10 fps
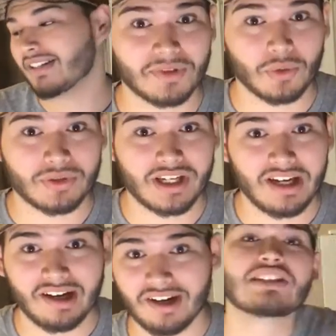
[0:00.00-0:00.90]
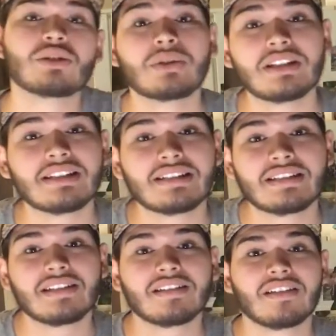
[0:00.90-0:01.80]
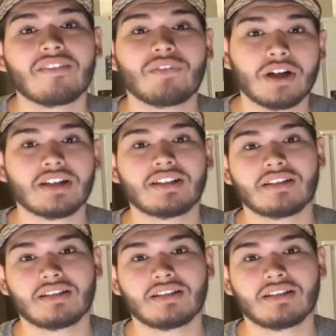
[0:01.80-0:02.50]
I'm so scared. Do this. Fuck it.